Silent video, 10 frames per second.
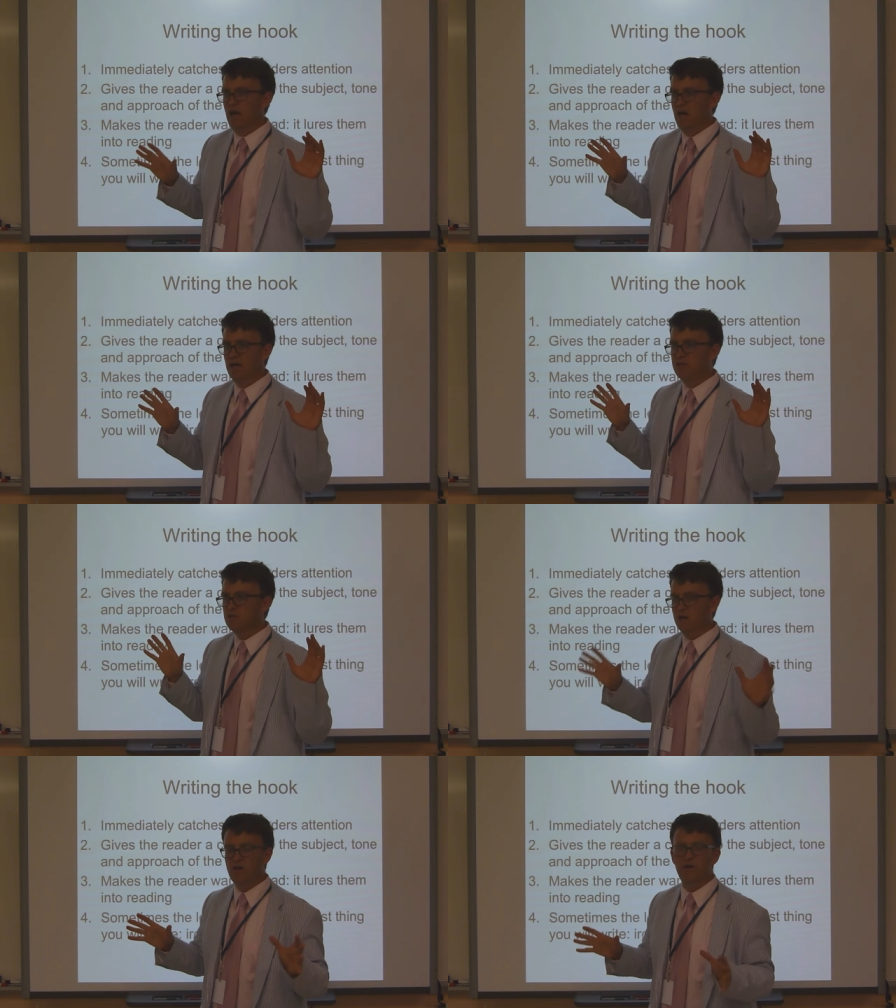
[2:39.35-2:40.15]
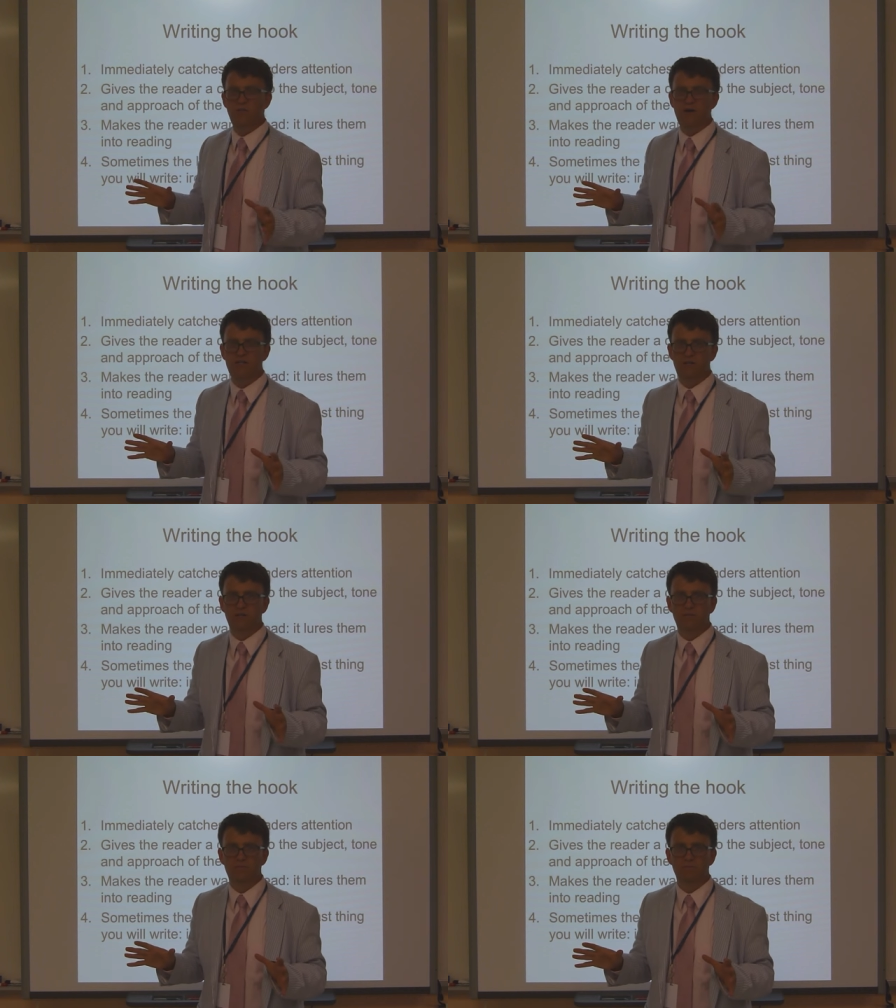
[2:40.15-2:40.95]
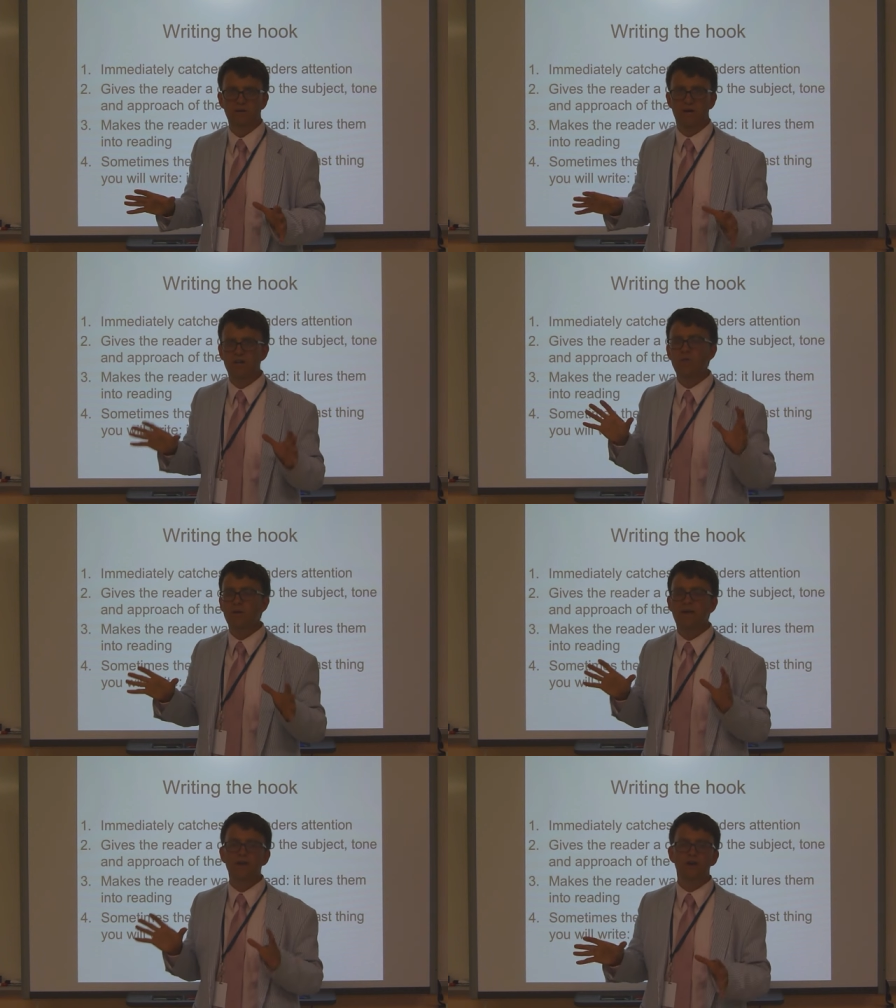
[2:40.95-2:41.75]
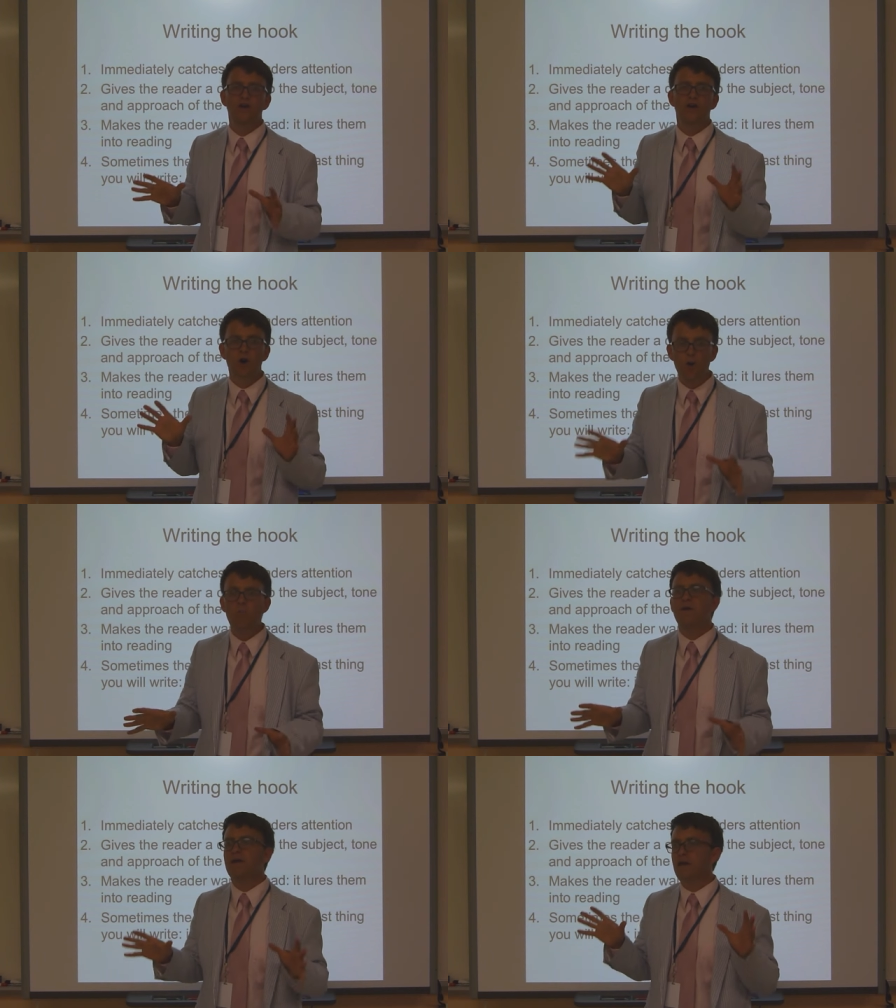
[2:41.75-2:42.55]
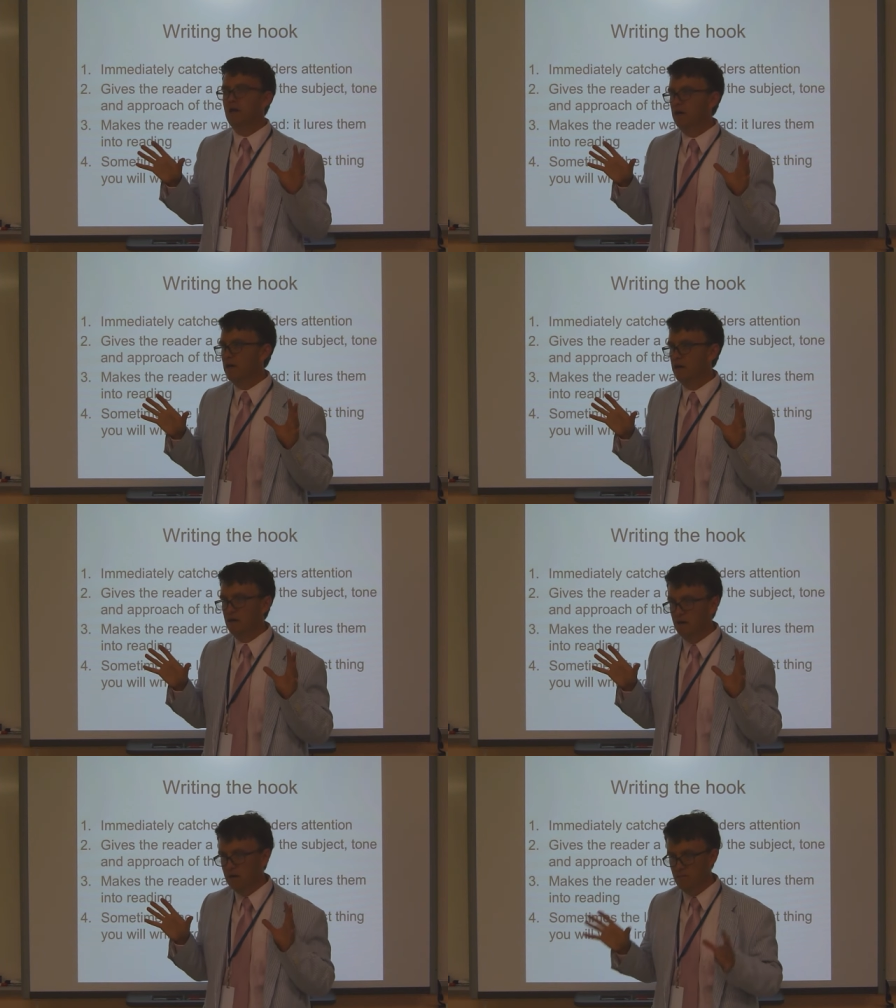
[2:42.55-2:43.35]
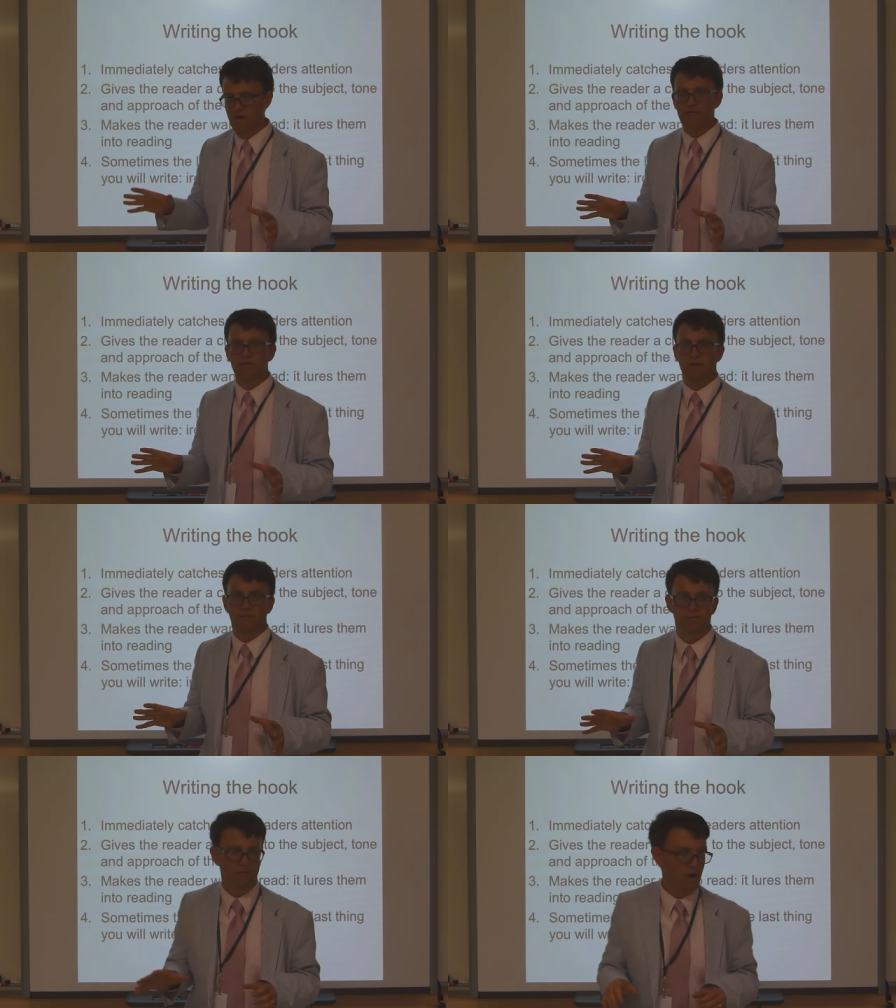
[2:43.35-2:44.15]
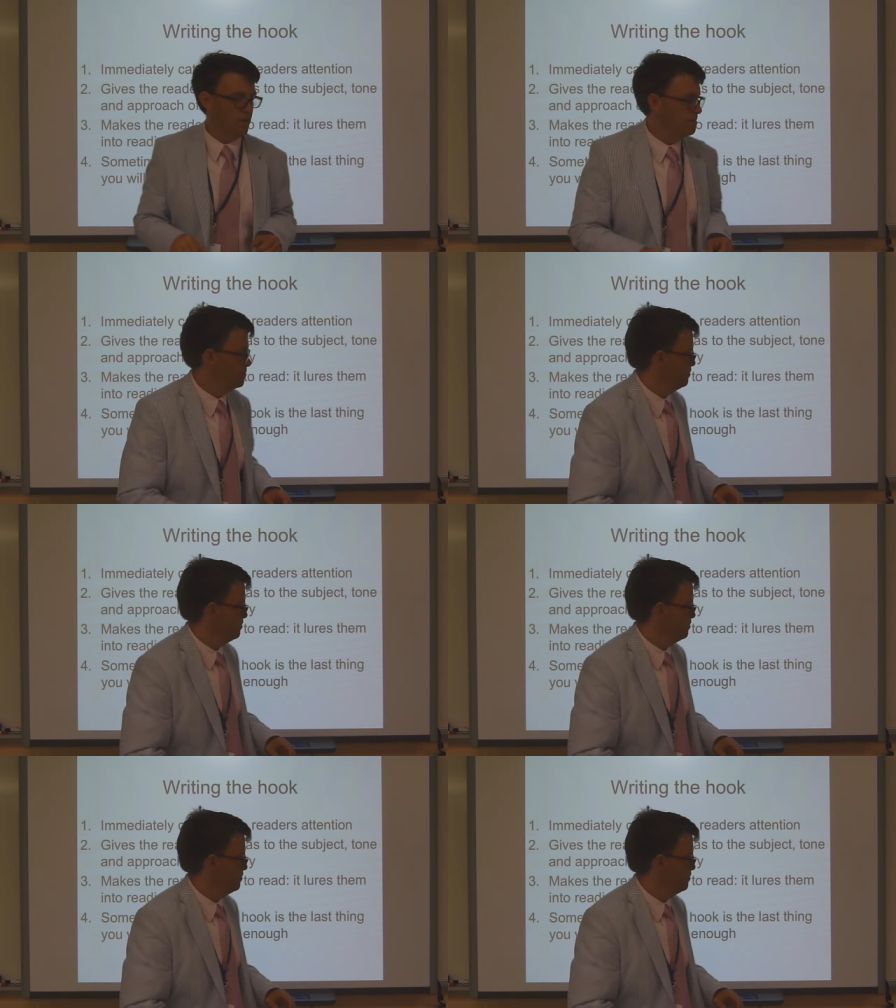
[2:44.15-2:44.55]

And you just want a good impression, right? You want to make a good opening impression, right?